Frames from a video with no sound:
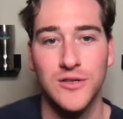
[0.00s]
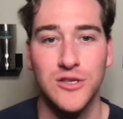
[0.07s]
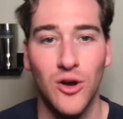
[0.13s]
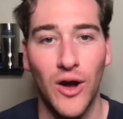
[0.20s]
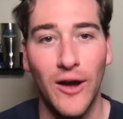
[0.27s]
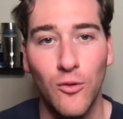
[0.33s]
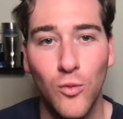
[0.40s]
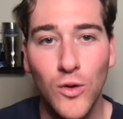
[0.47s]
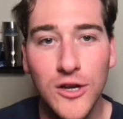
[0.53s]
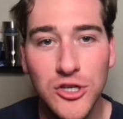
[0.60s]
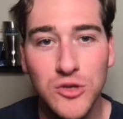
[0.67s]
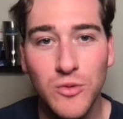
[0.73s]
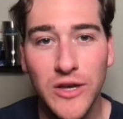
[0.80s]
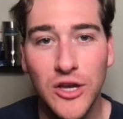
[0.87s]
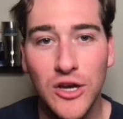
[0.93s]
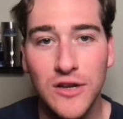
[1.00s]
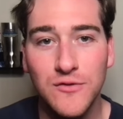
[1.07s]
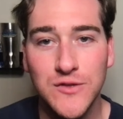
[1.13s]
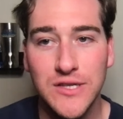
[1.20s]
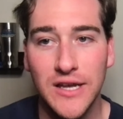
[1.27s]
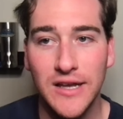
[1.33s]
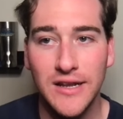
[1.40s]
So I wish we could have
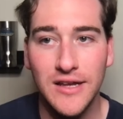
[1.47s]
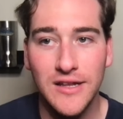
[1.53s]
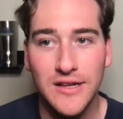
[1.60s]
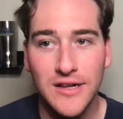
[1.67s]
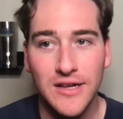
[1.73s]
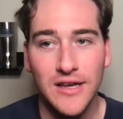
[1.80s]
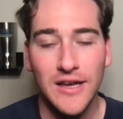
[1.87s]
seen it